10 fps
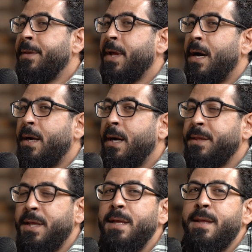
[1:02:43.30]
I
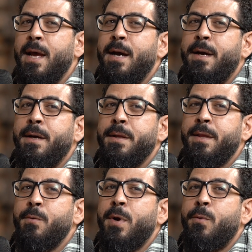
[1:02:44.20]
think
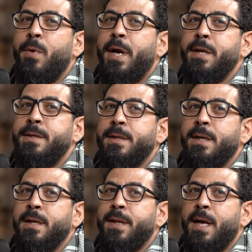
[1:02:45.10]
they were worried
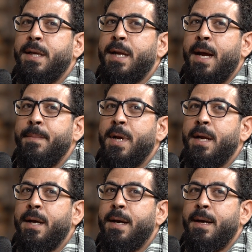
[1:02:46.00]
that I'm
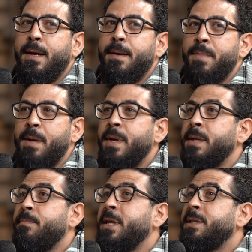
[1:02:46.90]
gonna
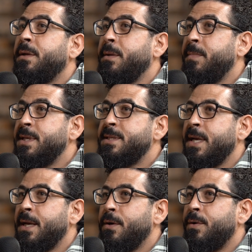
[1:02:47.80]
mentally be
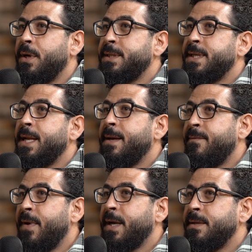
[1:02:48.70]
sick or it's gonna
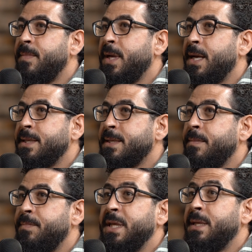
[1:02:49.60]
affect me as
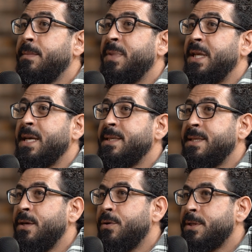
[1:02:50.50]
a
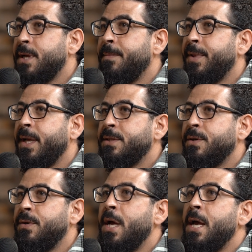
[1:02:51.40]
PTSD or something.
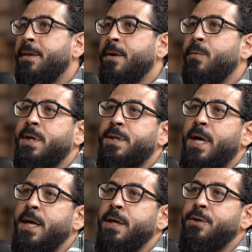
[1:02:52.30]
So they were
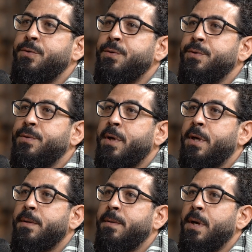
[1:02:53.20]
trying to
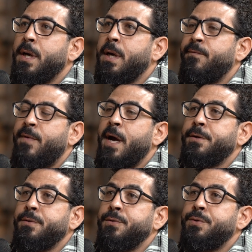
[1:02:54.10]

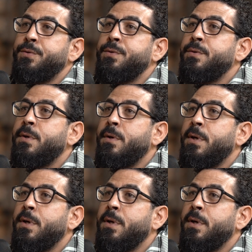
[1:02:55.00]
fight on two